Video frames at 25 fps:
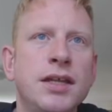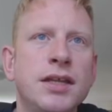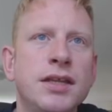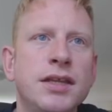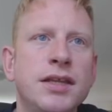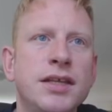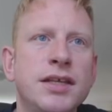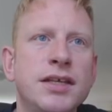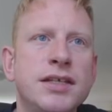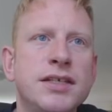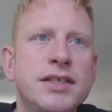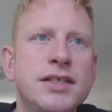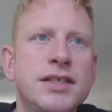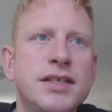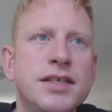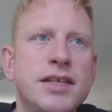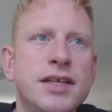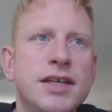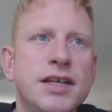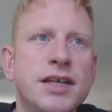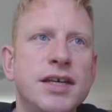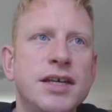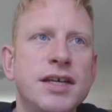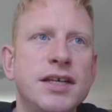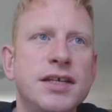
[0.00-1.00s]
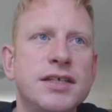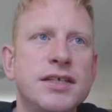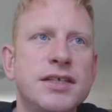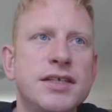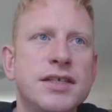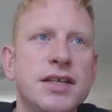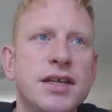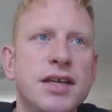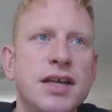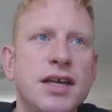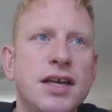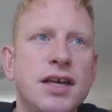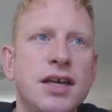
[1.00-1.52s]
This is
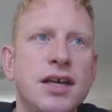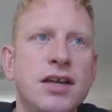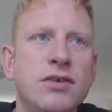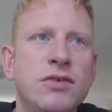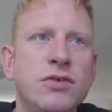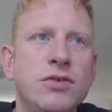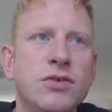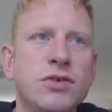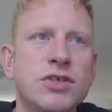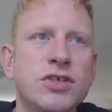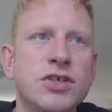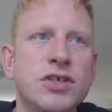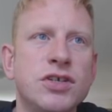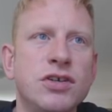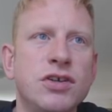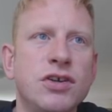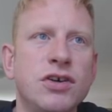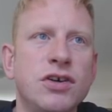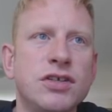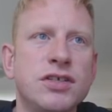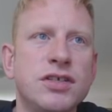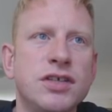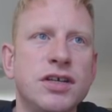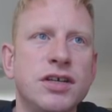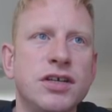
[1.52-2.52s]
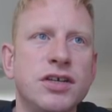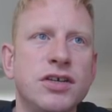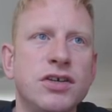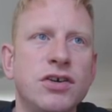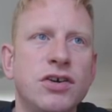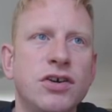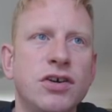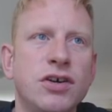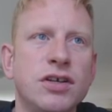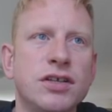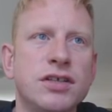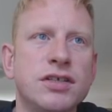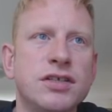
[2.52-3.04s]
an auction lot I
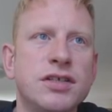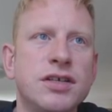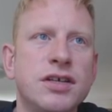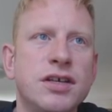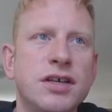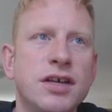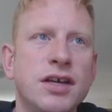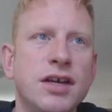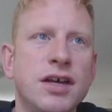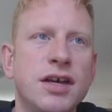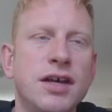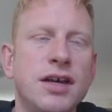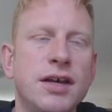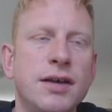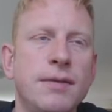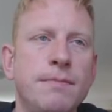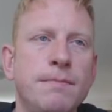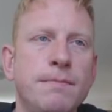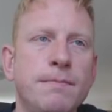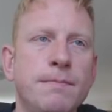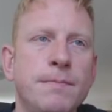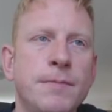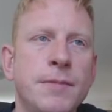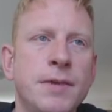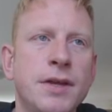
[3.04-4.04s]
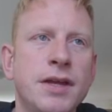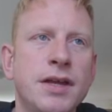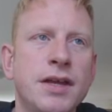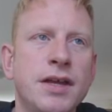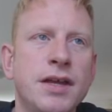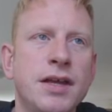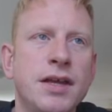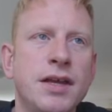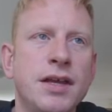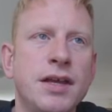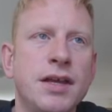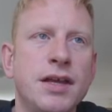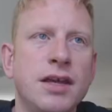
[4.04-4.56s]
got.
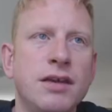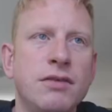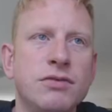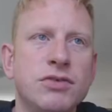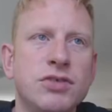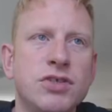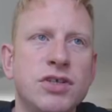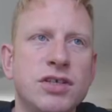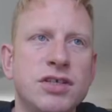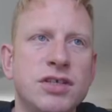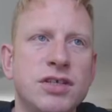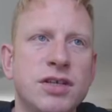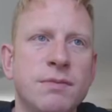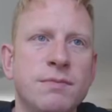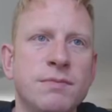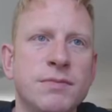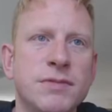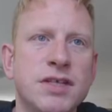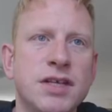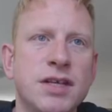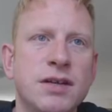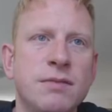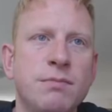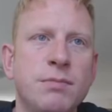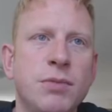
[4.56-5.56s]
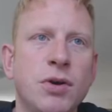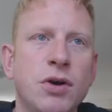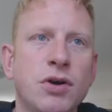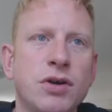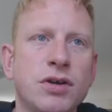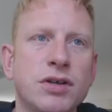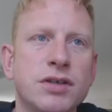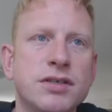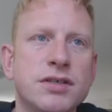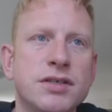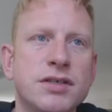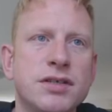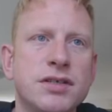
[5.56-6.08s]
It was just dumped in a
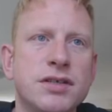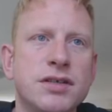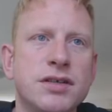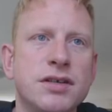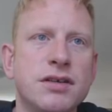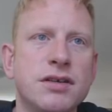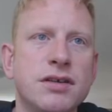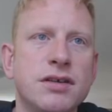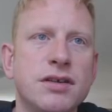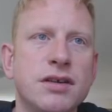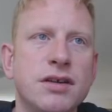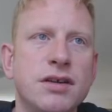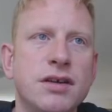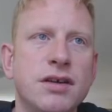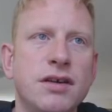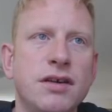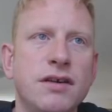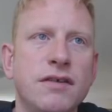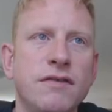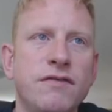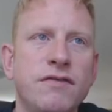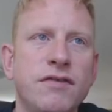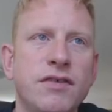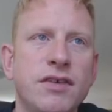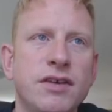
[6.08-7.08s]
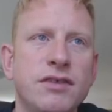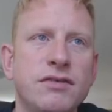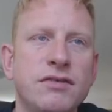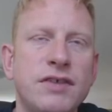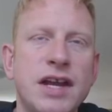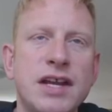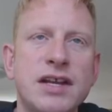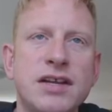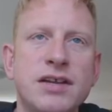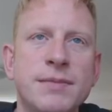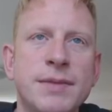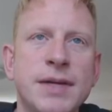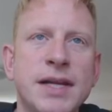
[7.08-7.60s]
box of
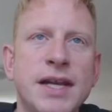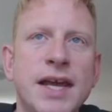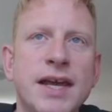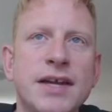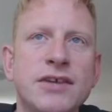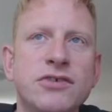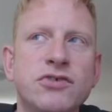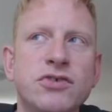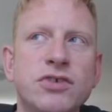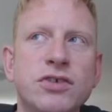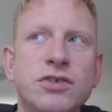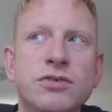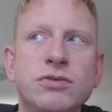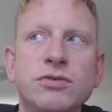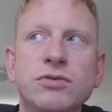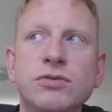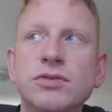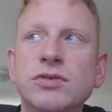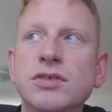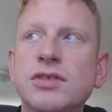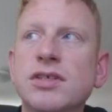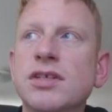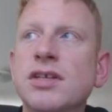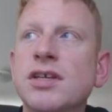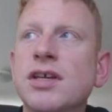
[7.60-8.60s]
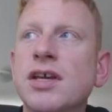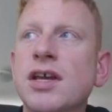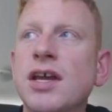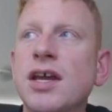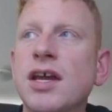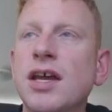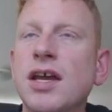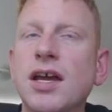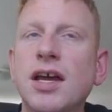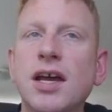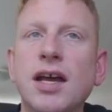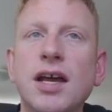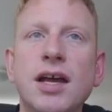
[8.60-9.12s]
random electricals.
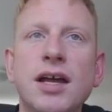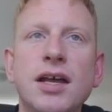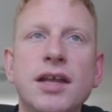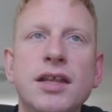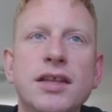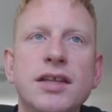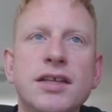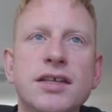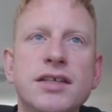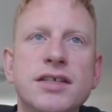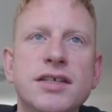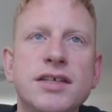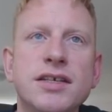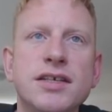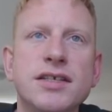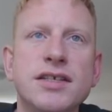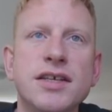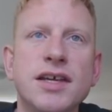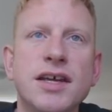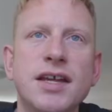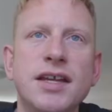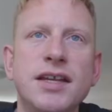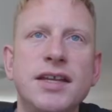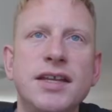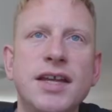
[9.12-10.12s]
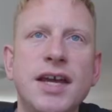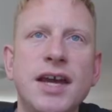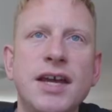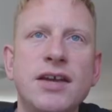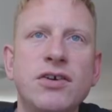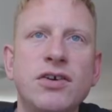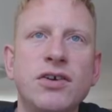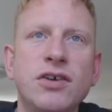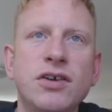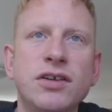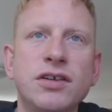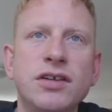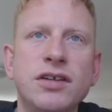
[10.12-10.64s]
This is a
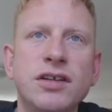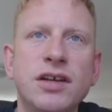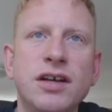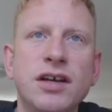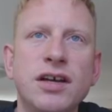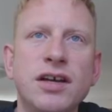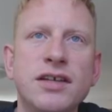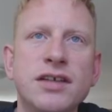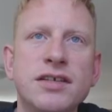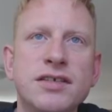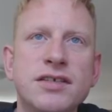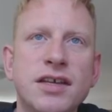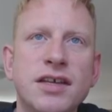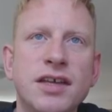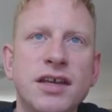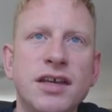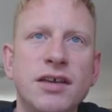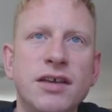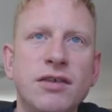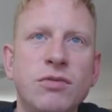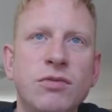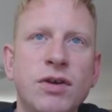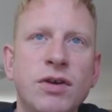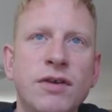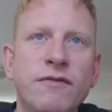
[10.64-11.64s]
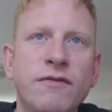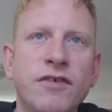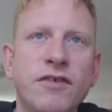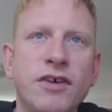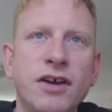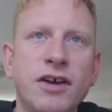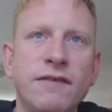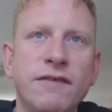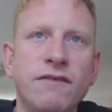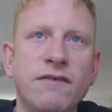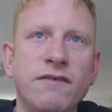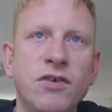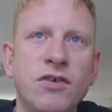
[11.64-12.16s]
Denon
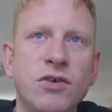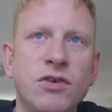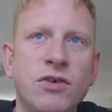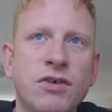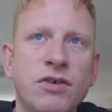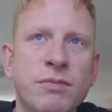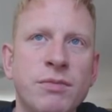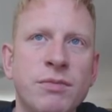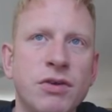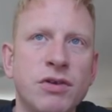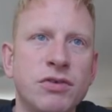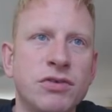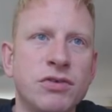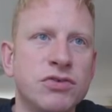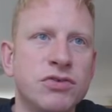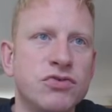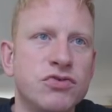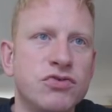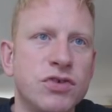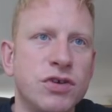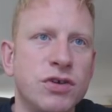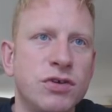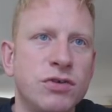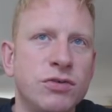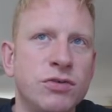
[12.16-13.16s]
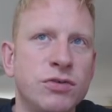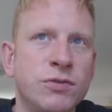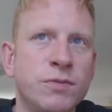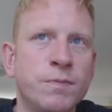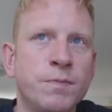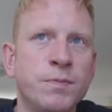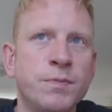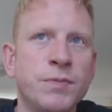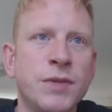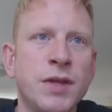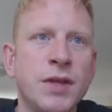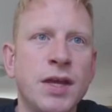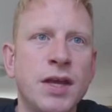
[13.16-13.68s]
RC154 remote control.
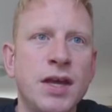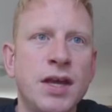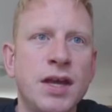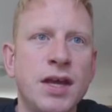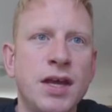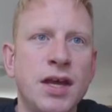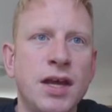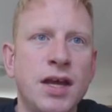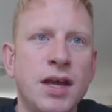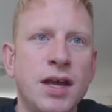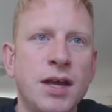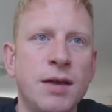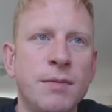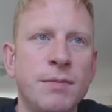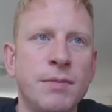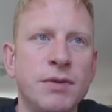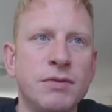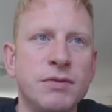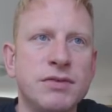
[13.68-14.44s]
It